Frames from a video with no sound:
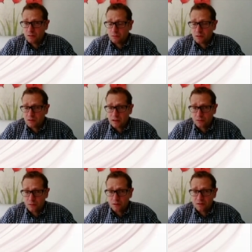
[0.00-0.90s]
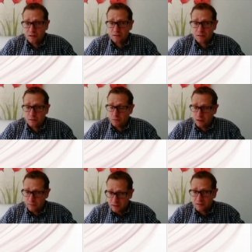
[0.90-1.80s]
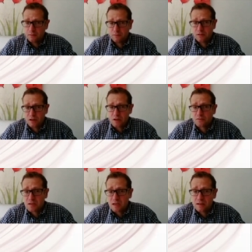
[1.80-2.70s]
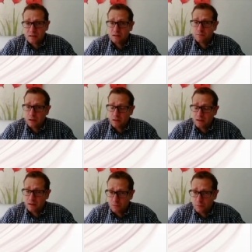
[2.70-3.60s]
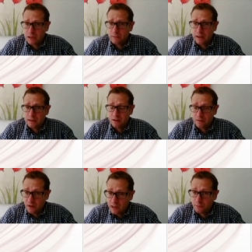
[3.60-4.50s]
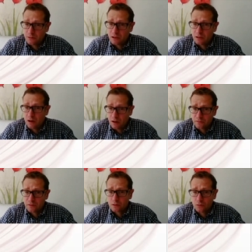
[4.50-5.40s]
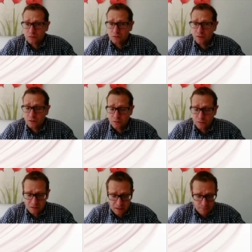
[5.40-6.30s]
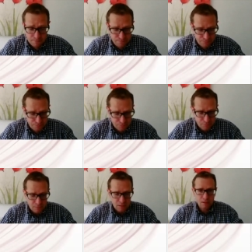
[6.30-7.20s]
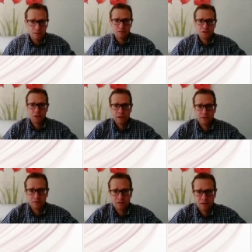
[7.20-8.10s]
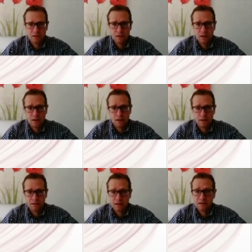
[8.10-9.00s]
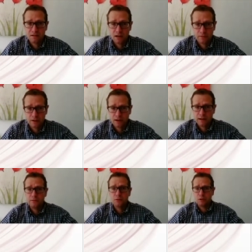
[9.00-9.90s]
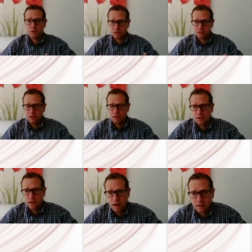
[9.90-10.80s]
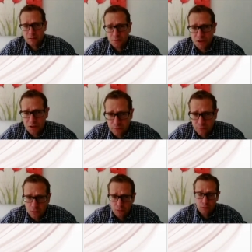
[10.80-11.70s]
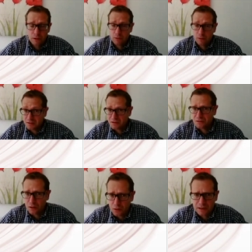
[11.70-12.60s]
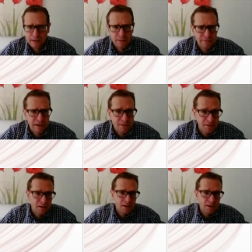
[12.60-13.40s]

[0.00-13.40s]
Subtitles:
I want to get across is we have excellent research facilities, but these will be made available to you over the course of your degree scheme. So shown here is the inside of our clean room, which I took just before we went into lockdown, in fact.